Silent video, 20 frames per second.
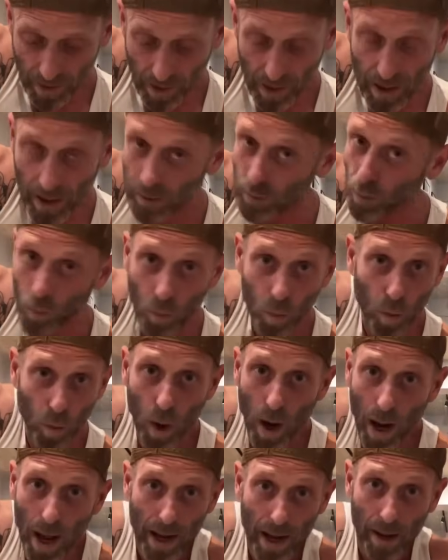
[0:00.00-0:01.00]
It's
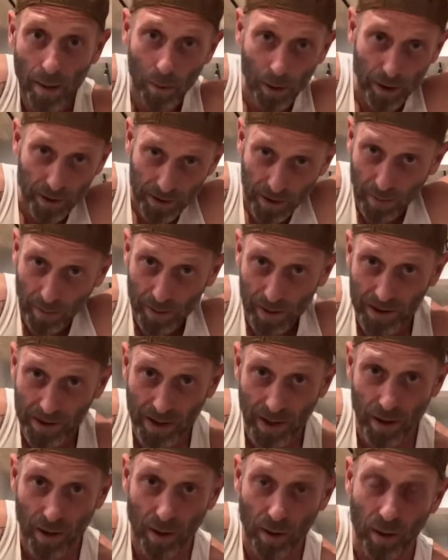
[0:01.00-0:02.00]
way up on top of this
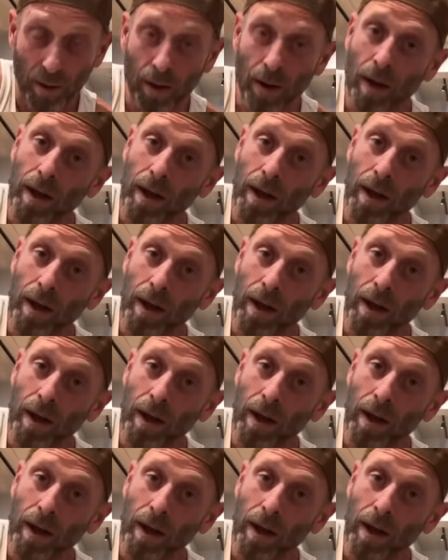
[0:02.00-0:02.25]
hill.